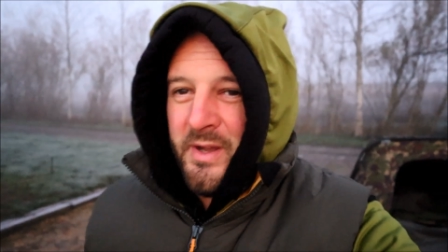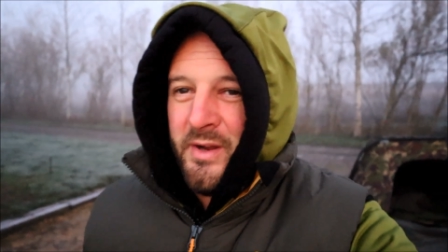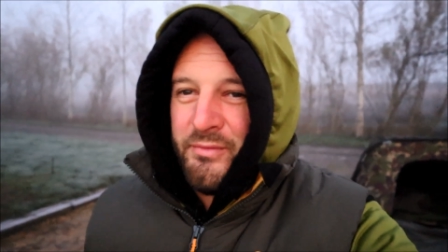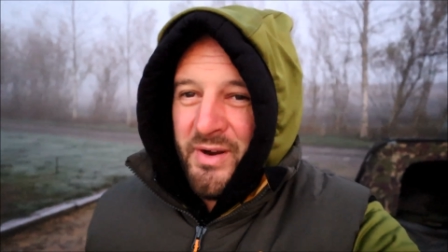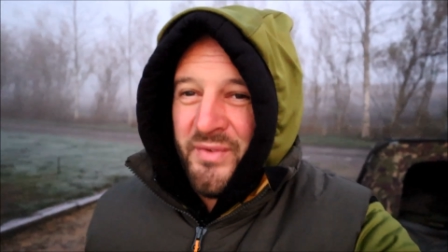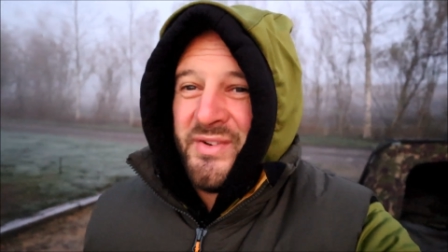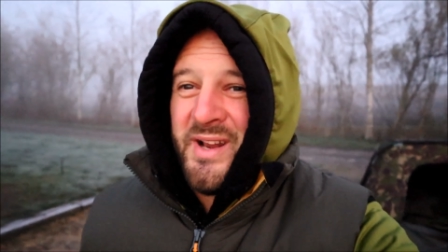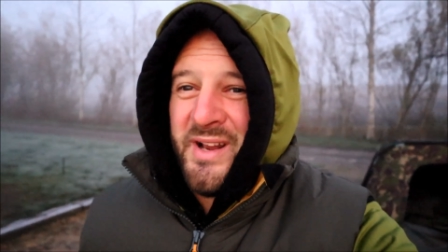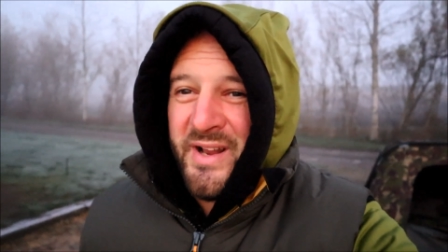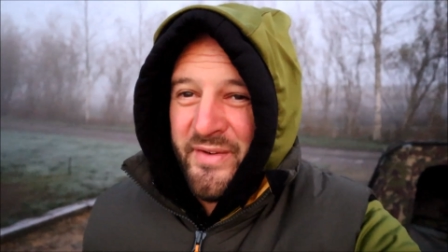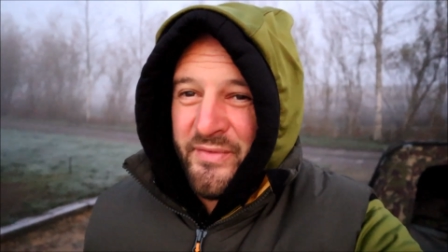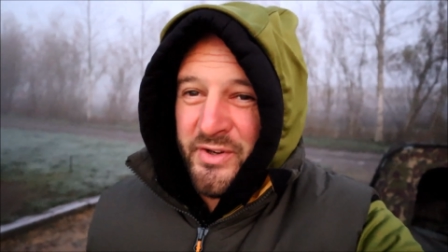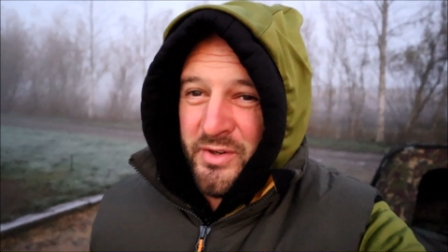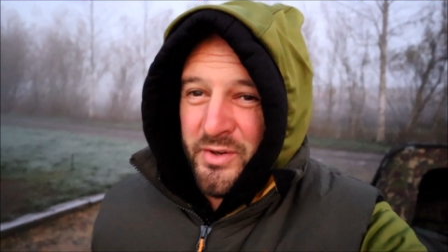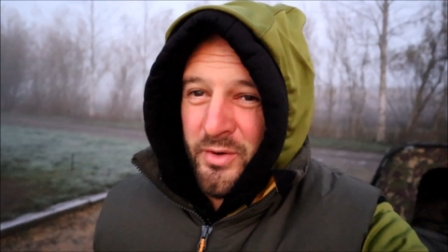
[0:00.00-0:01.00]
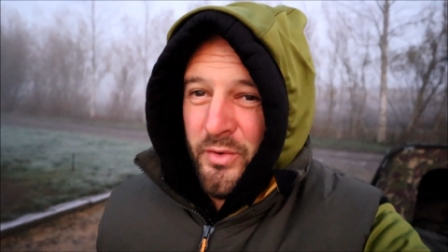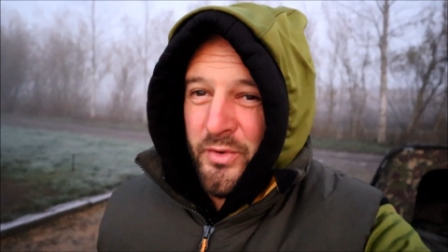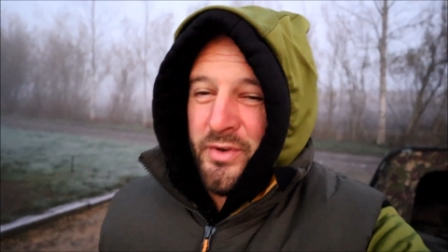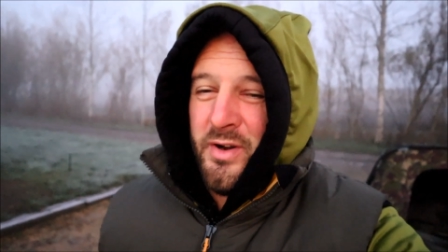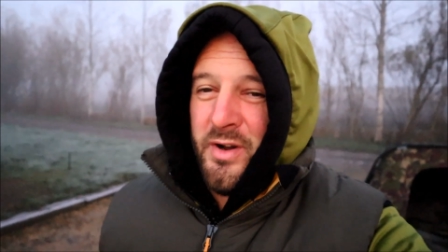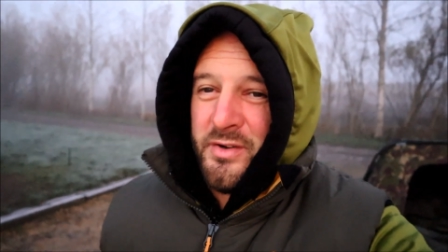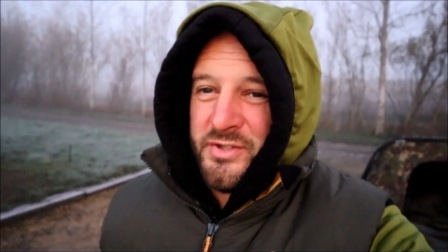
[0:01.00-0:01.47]
at around 11
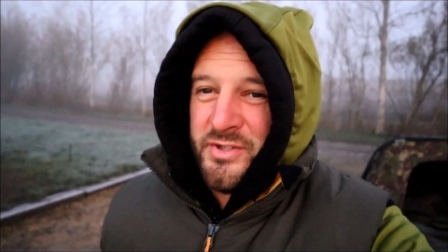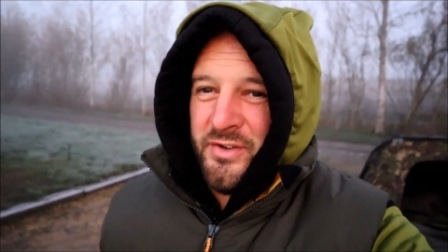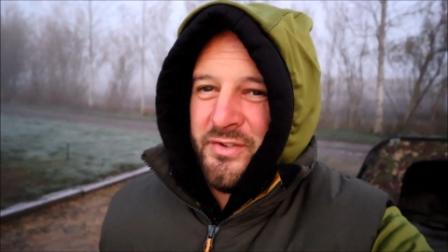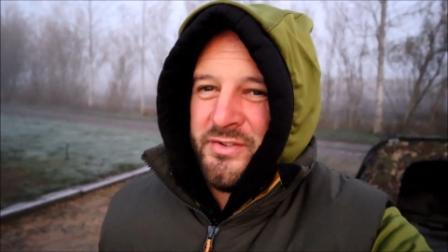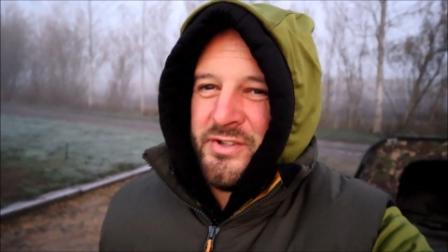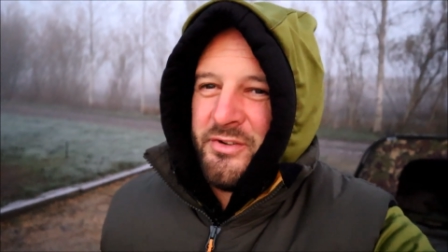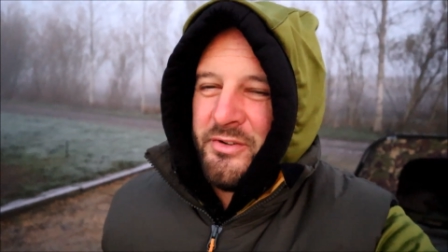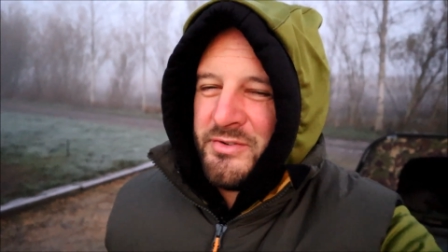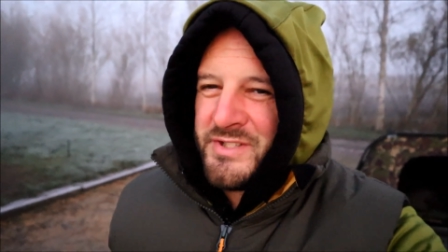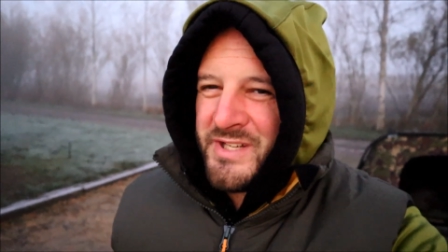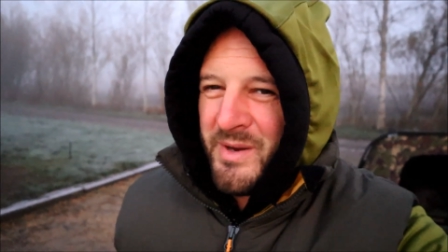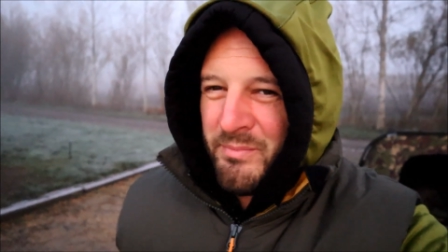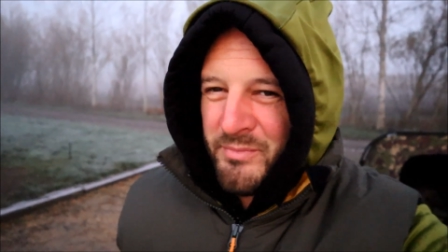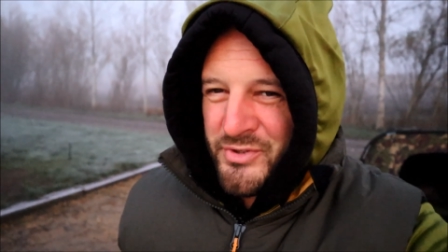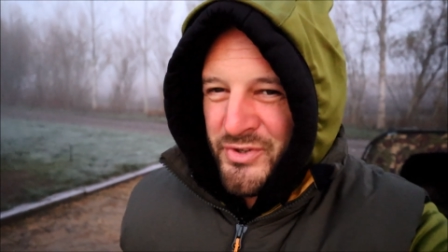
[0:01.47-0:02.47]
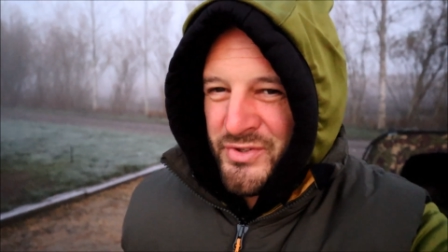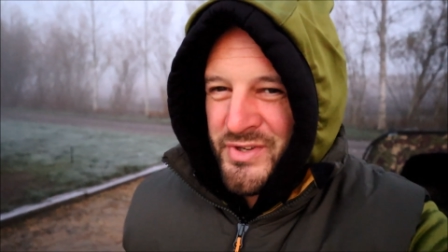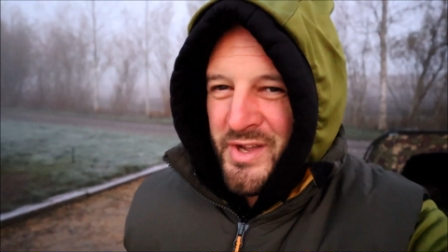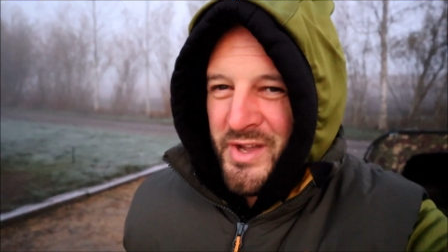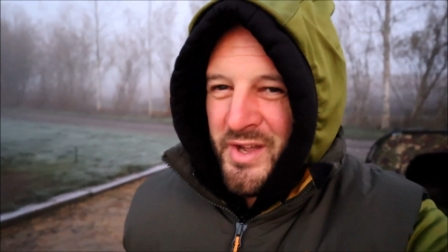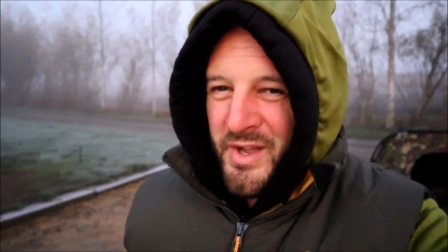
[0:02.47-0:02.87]
o'clock last night, so those temperatures